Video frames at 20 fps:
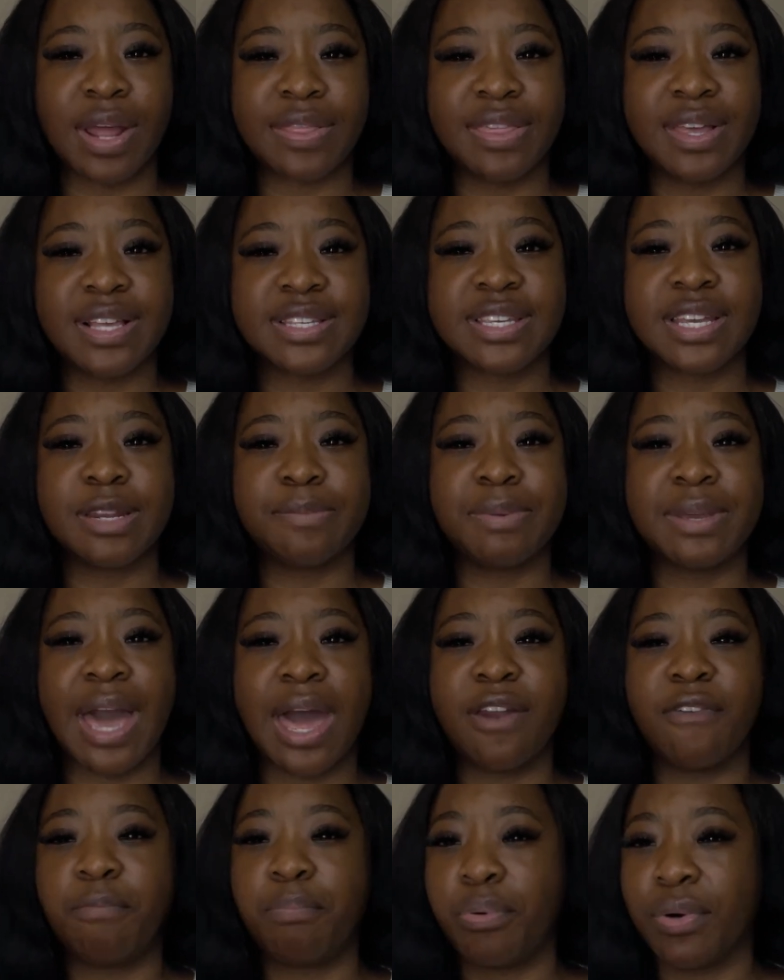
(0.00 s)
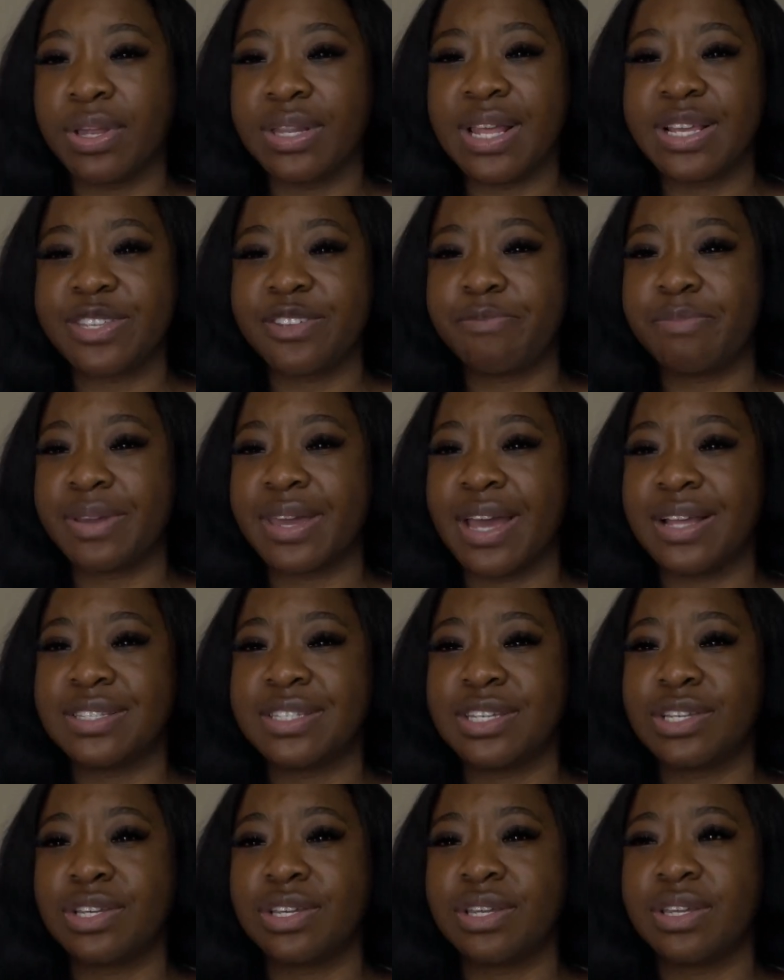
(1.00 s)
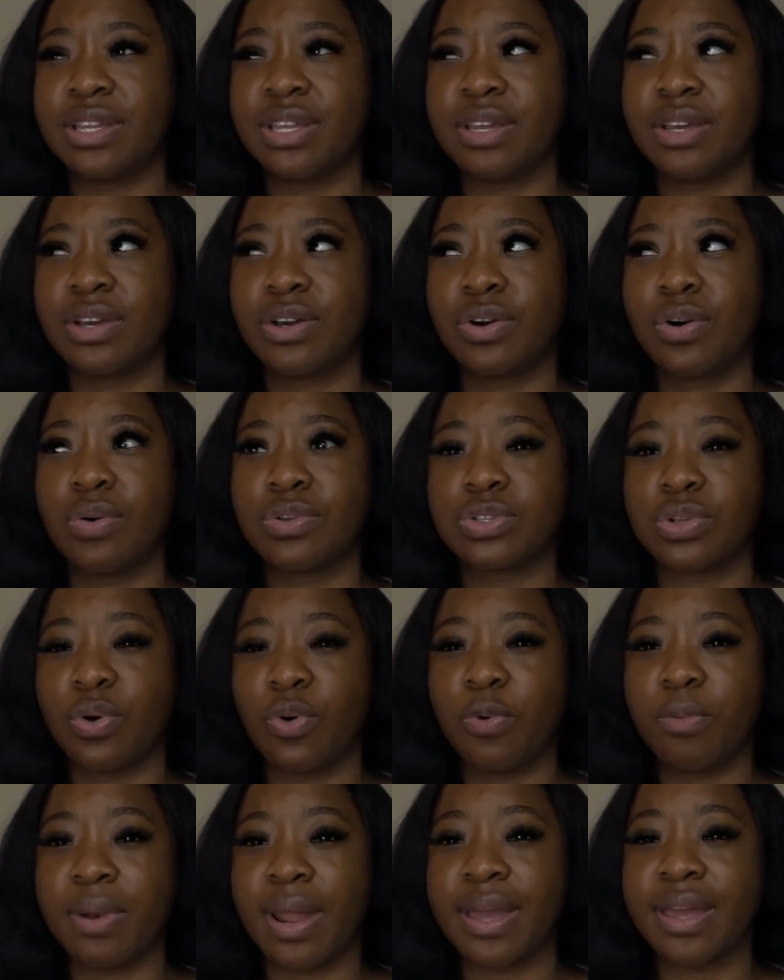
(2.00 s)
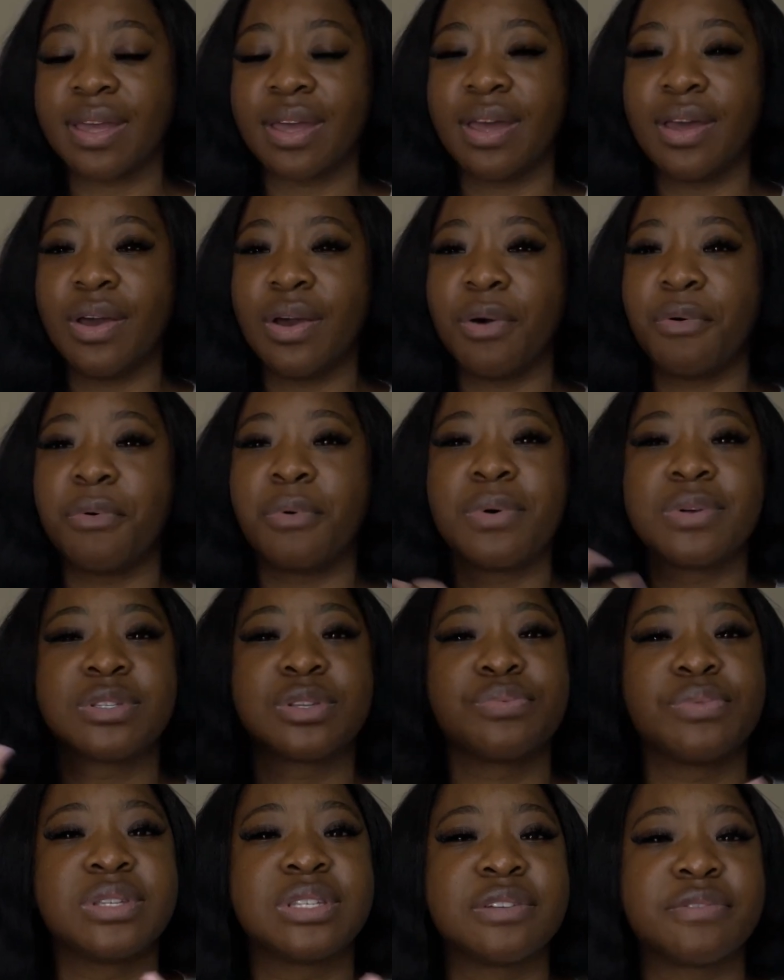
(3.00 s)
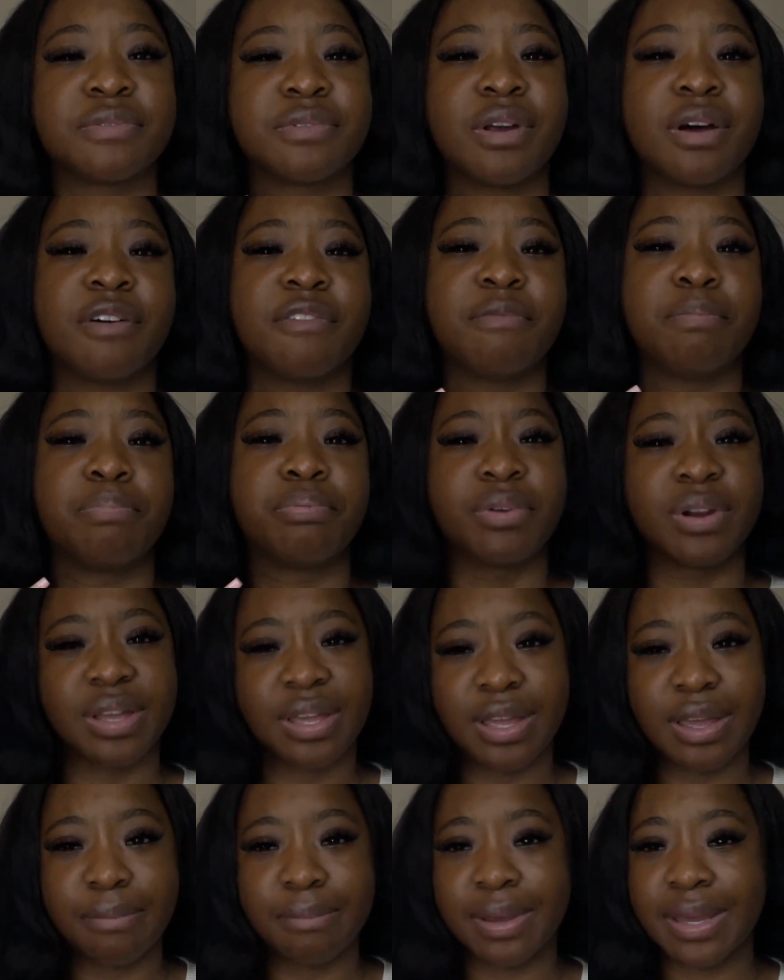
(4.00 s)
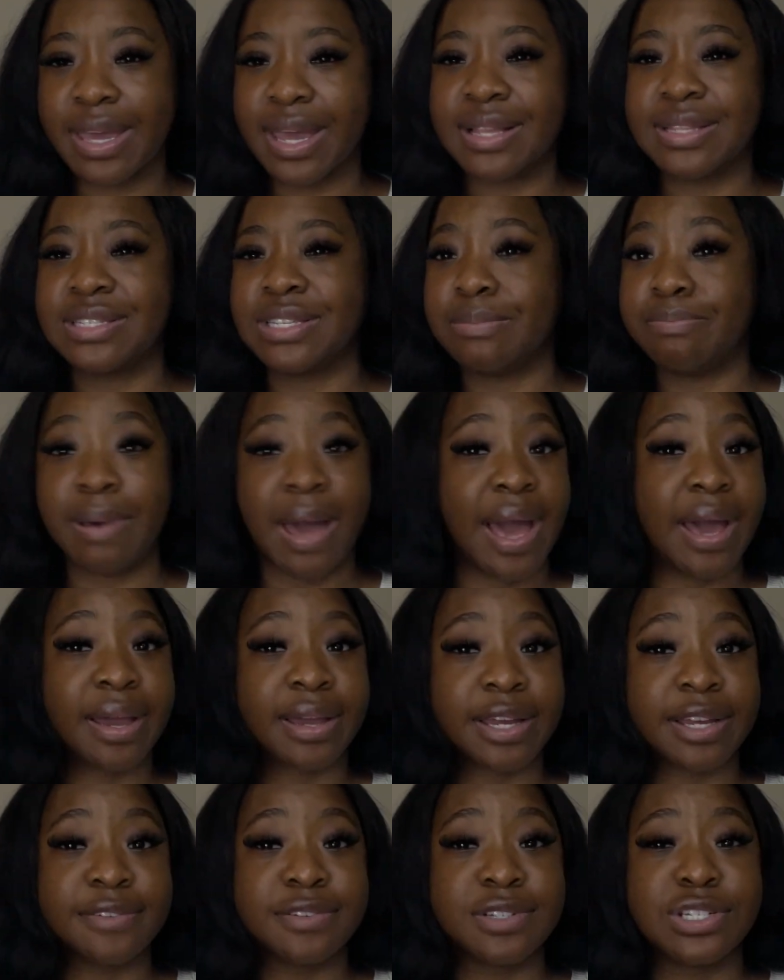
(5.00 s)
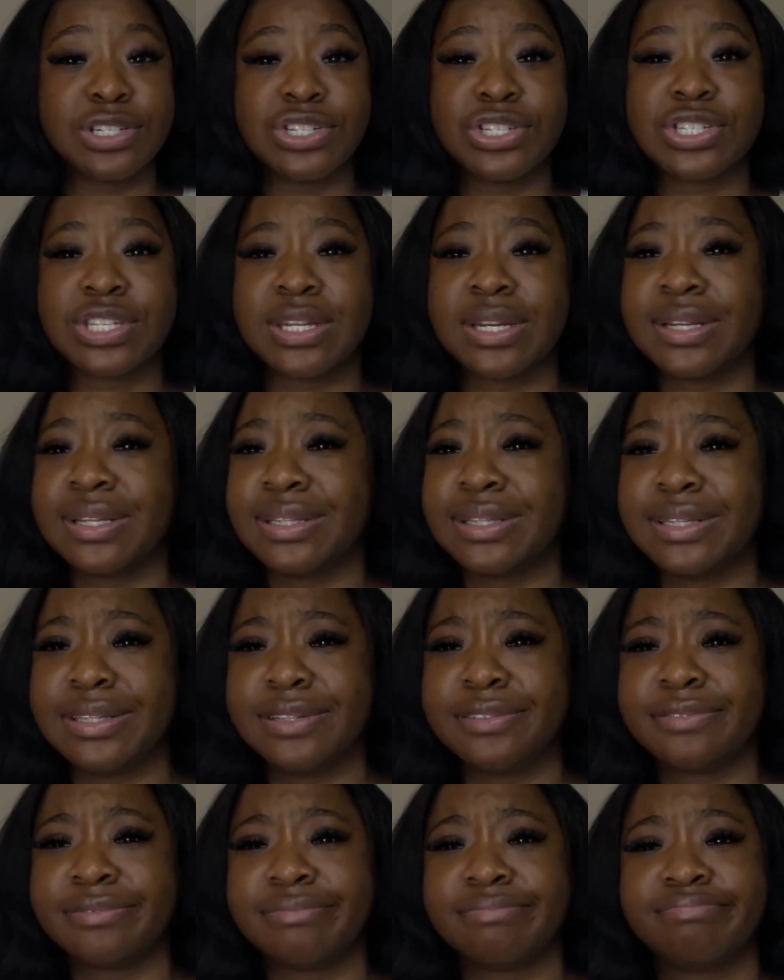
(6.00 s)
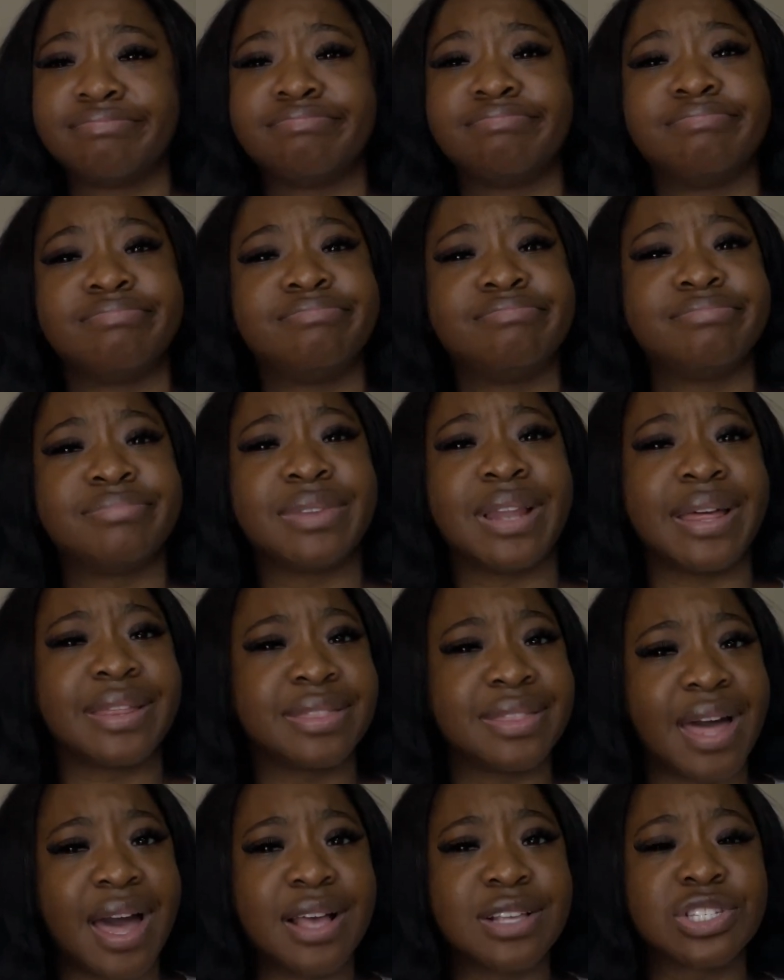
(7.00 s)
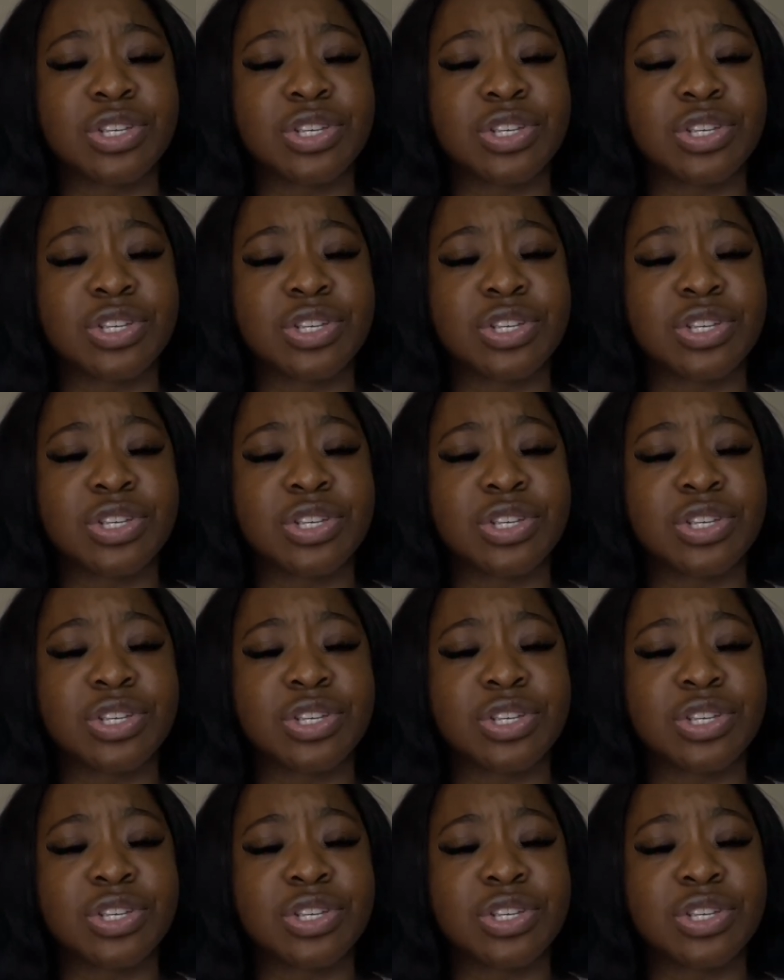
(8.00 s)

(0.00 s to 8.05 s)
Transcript: I think it's going to be kind of pointless if McKenzie goes home. Like, what was the reason of bringing McKenzie back if she's just going to leave like that?